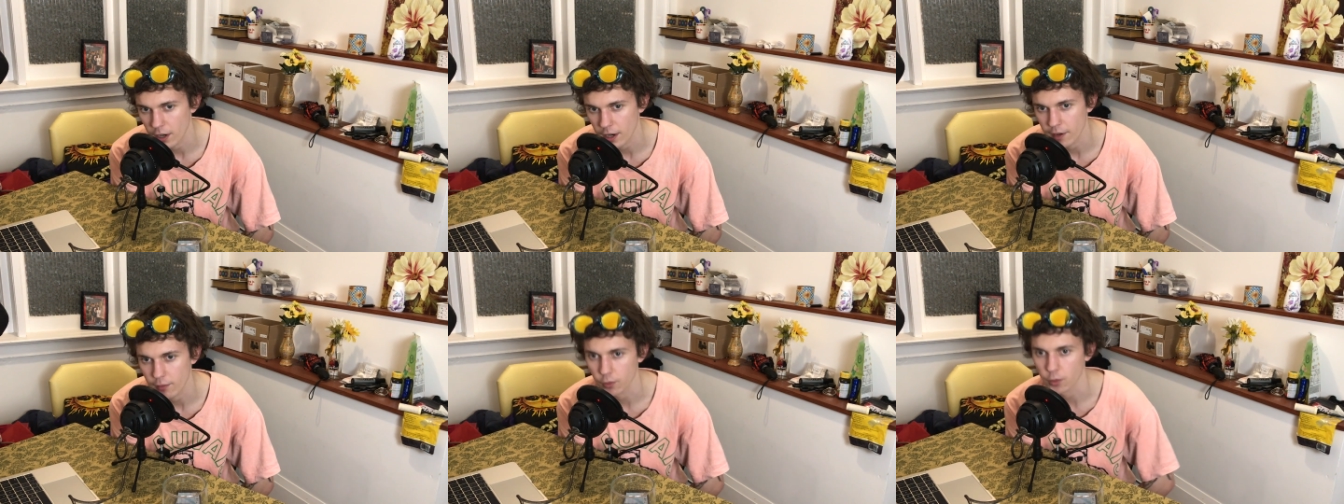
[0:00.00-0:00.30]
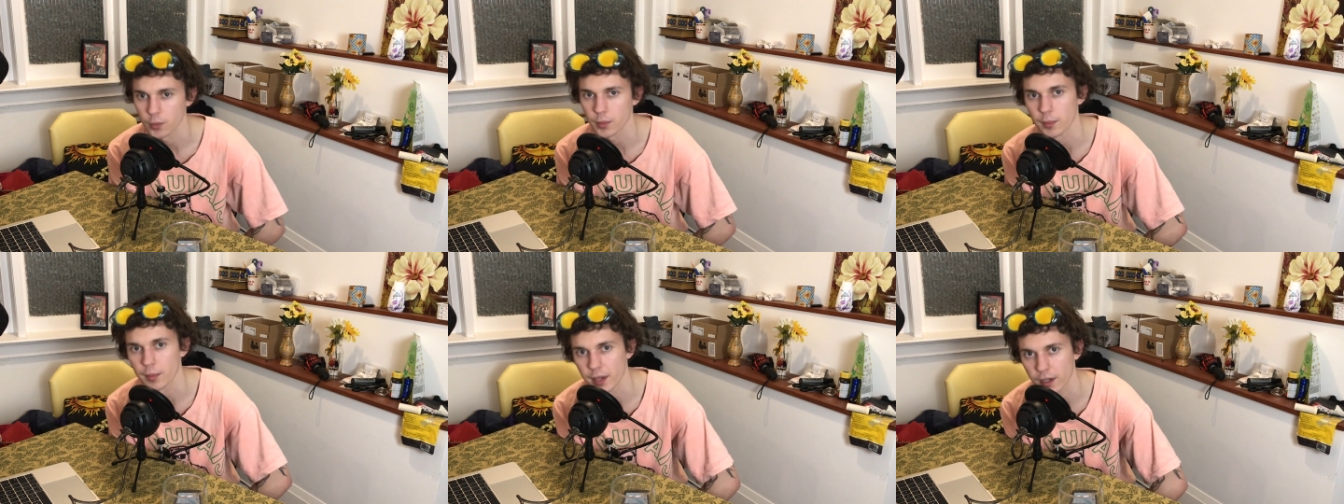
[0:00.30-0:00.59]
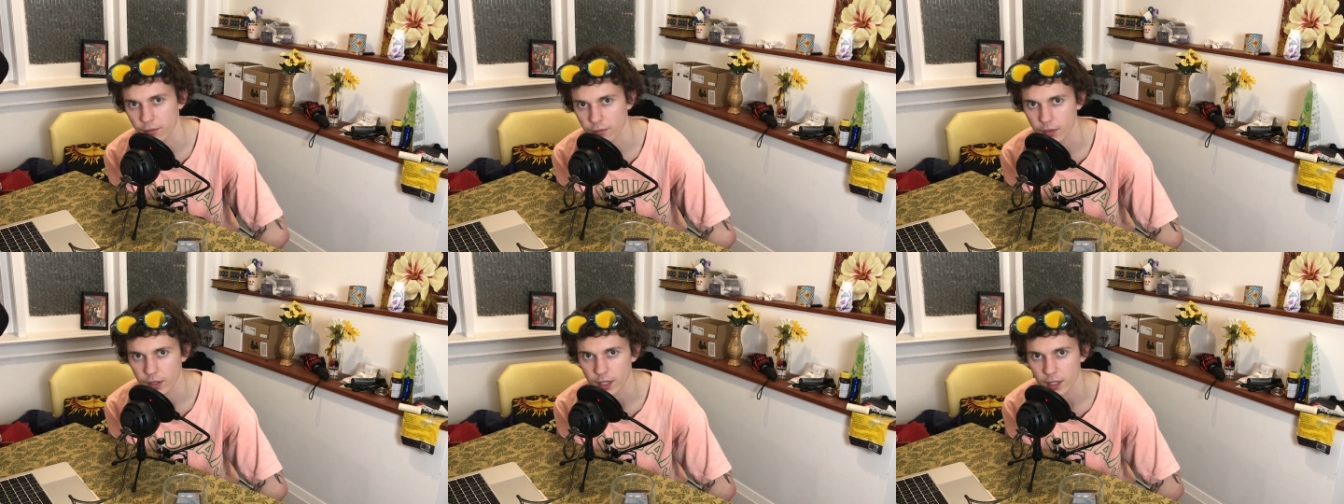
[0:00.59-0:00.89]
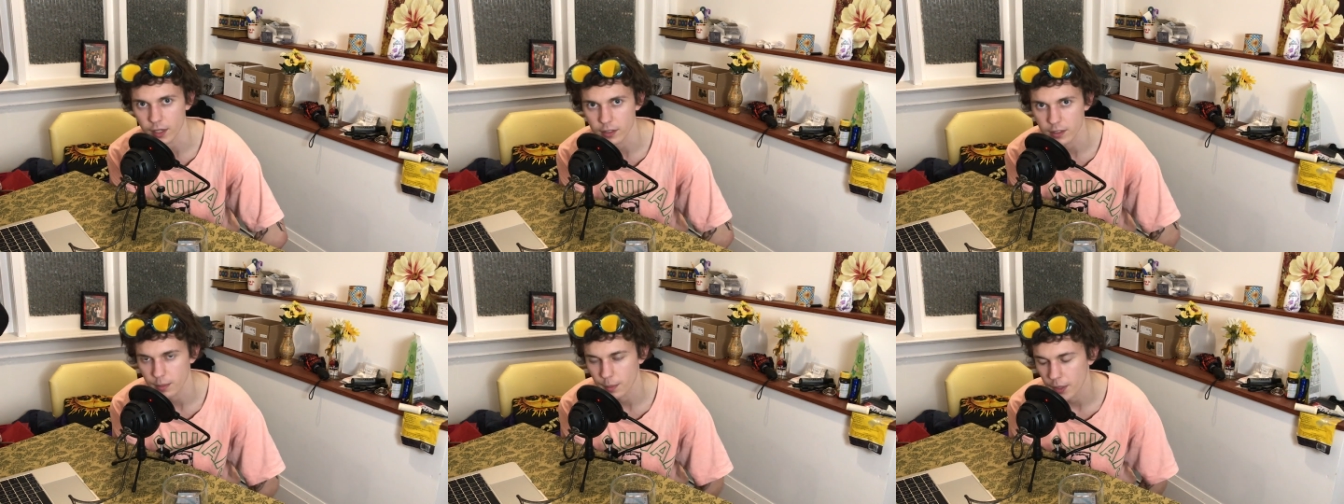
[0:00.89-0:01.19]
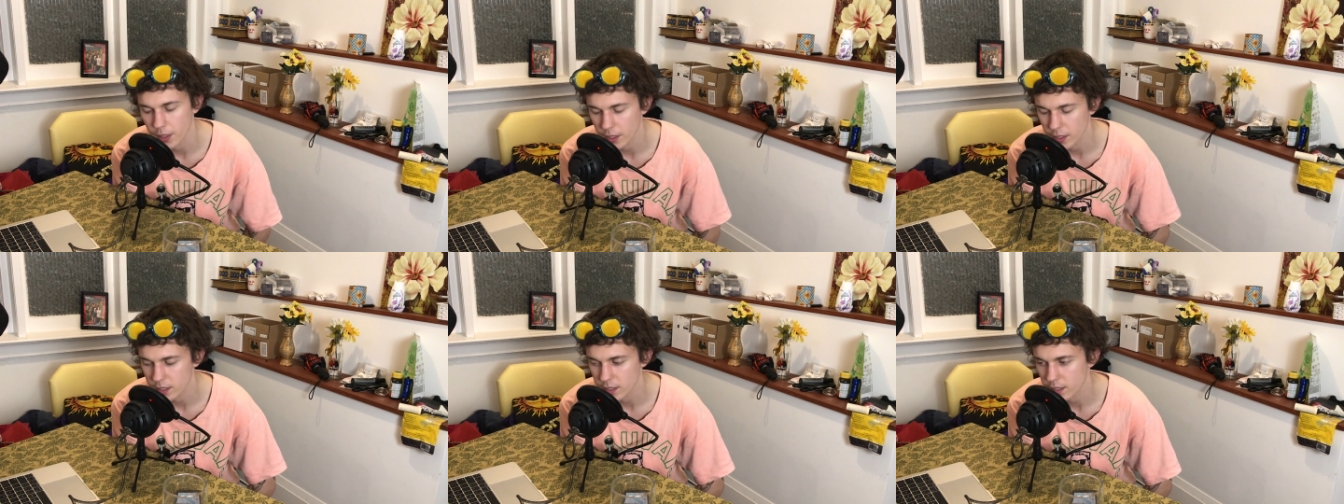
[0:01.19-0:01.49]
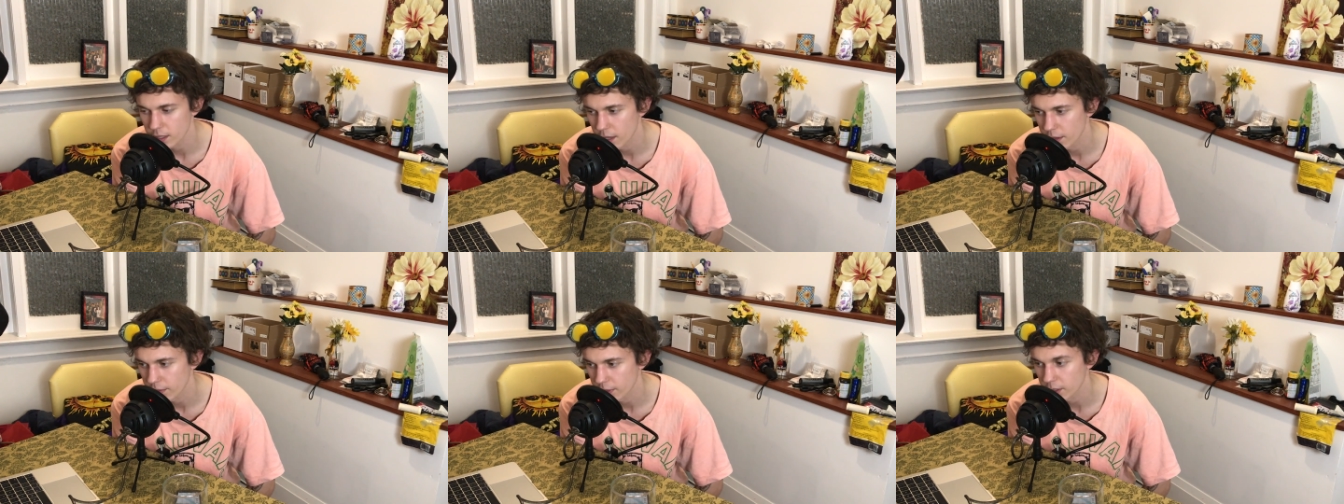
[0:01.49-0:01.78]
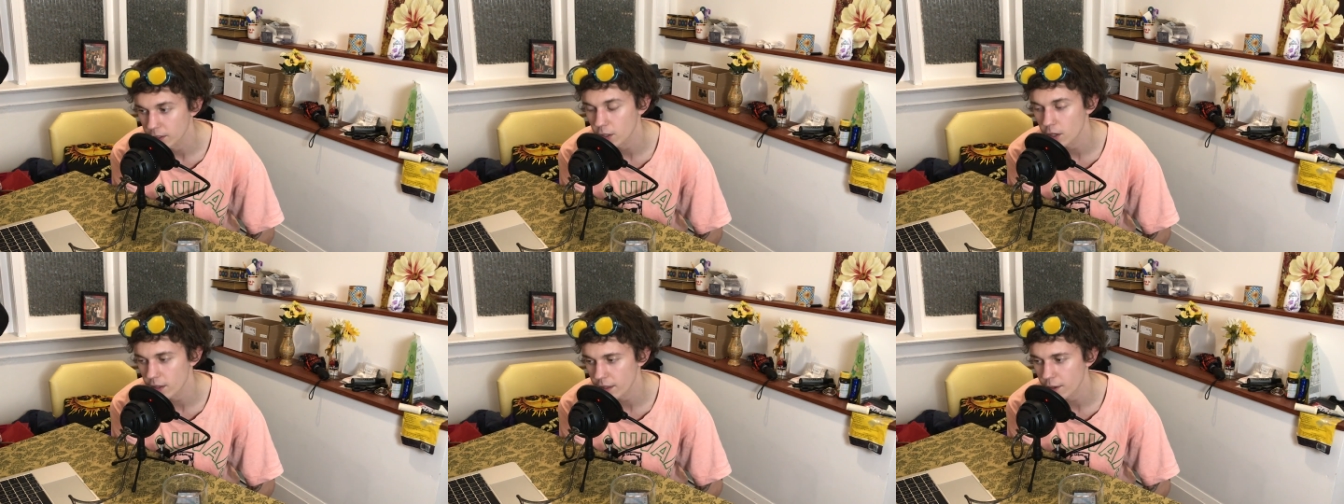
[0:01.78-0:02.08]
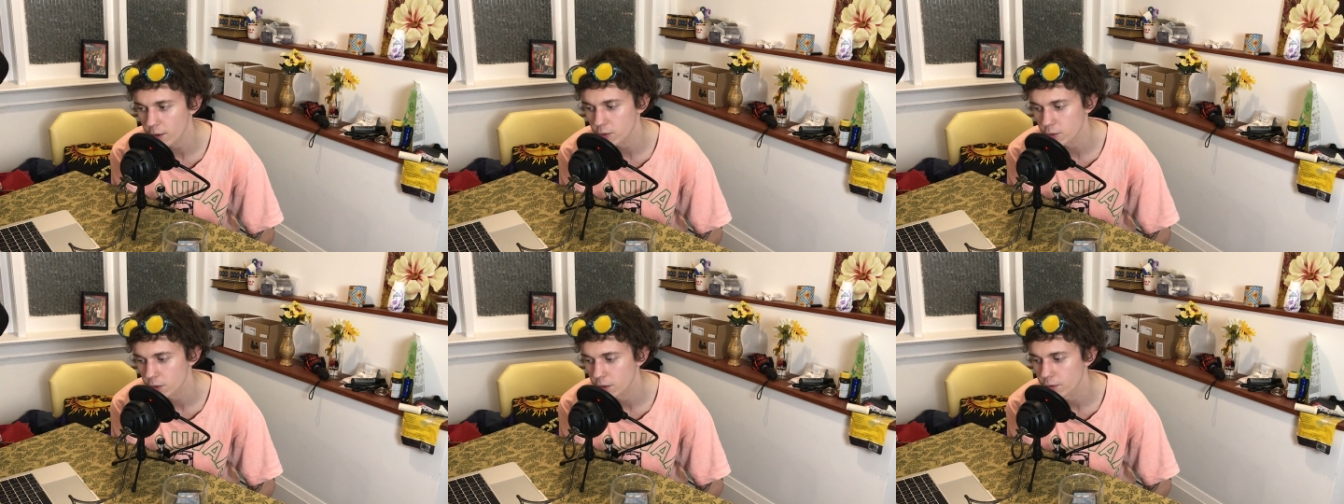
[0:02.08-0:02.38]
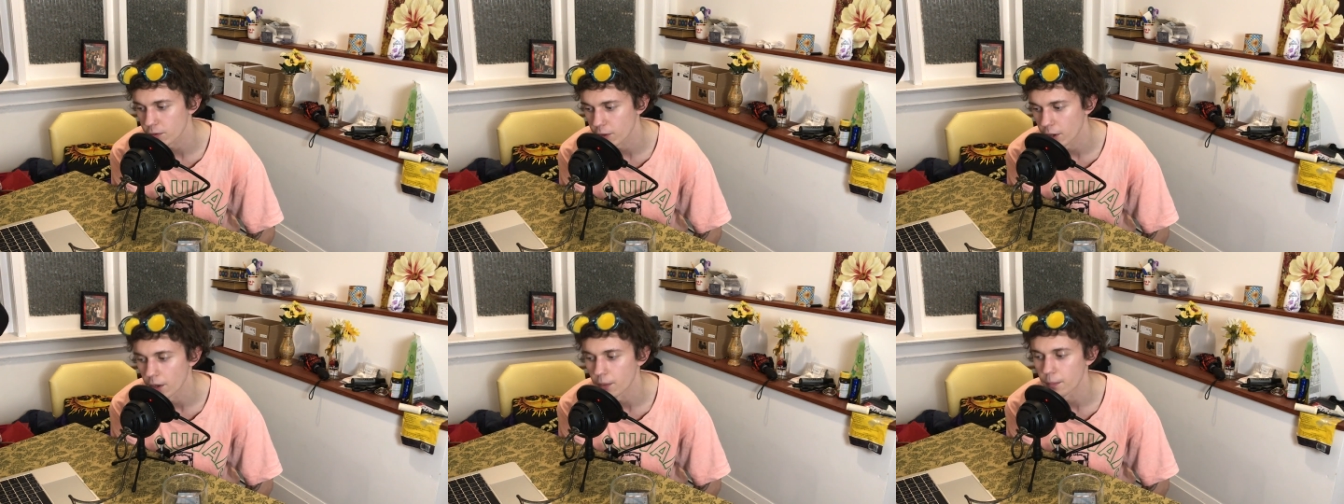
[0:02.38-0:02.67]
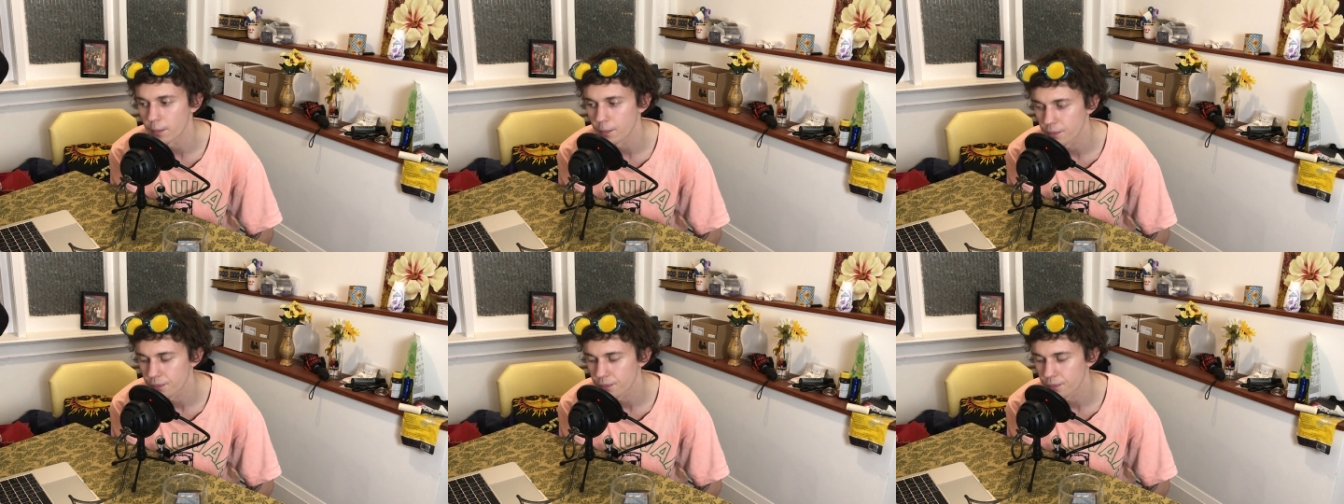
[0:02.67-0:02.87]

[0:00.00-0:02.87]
and everyone would be making videos about it and stuff. Like, th that was really fun.